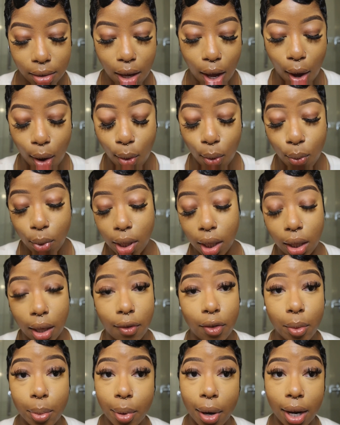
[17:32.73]
Oh, we
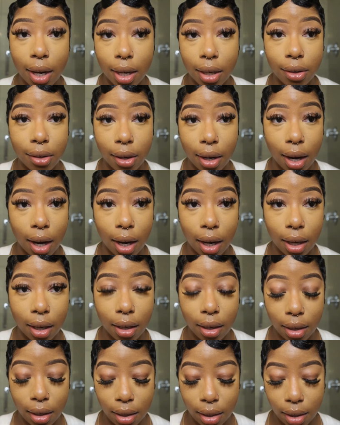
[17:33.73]
love a bright under
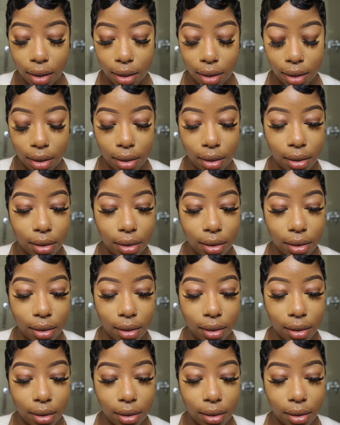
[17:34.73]
eye.